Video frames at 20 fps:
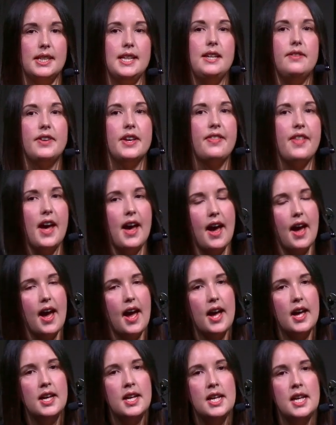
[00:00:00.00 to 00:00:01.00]
leave it
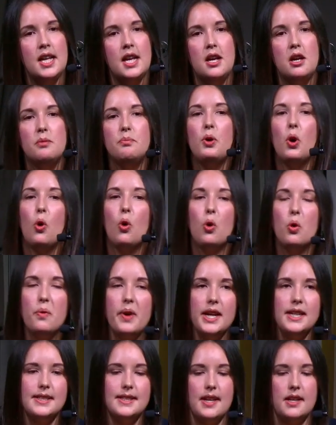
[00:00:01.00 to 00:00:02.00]
there, but
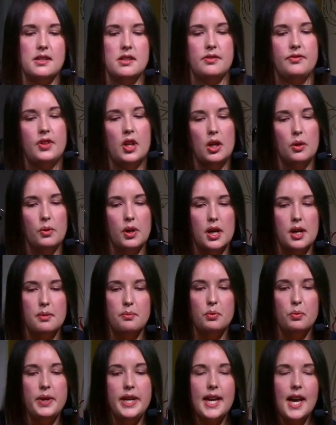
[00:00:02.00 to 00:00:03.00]
always send a
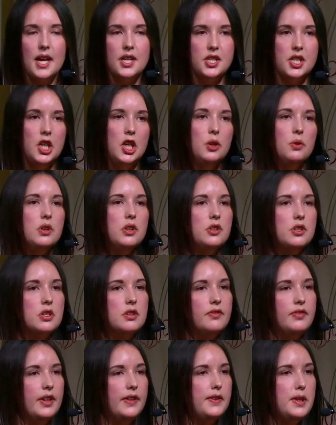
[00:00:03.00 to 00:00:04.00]
follow-up. We get a
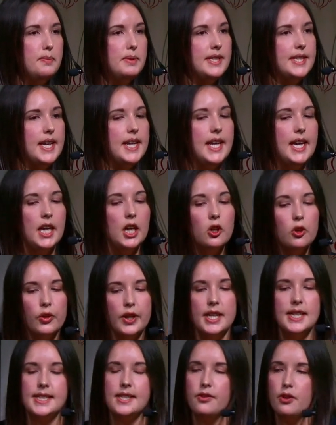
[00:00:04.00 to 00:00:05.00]
250% increase